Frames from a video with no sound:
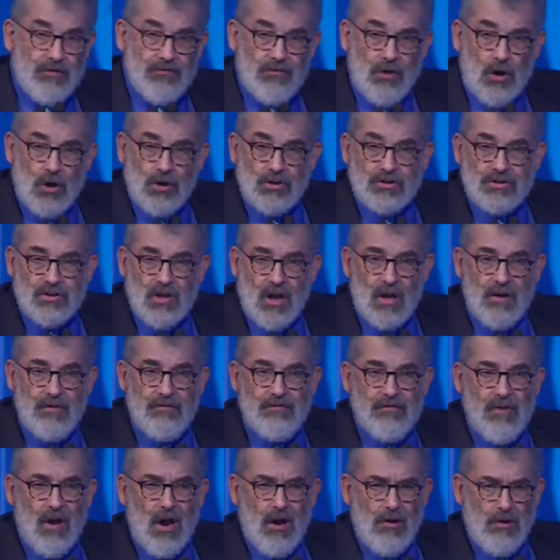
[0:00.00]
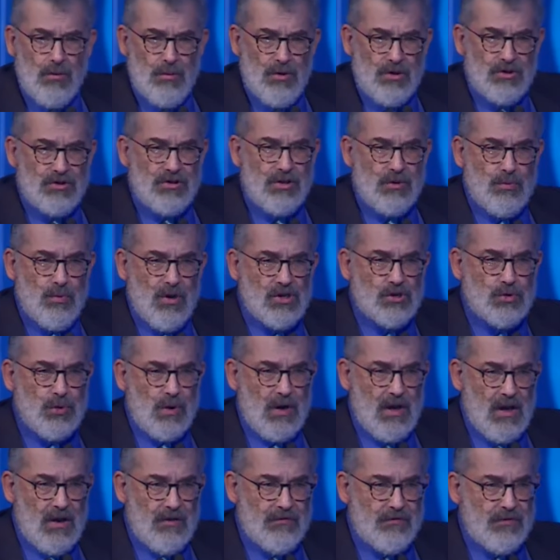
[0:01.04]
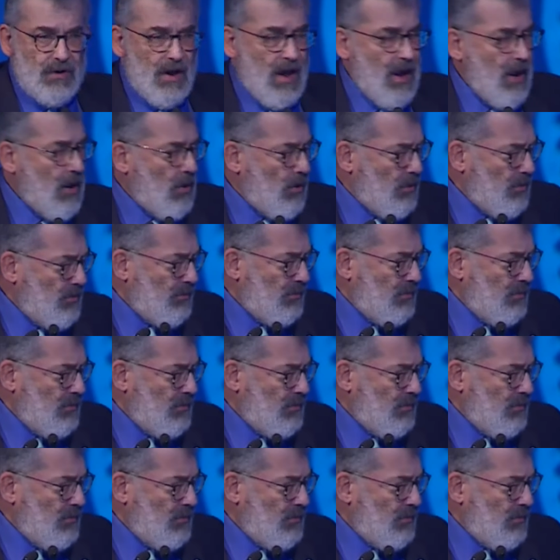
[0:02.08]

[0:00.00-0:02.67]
volatile environment in which we live now.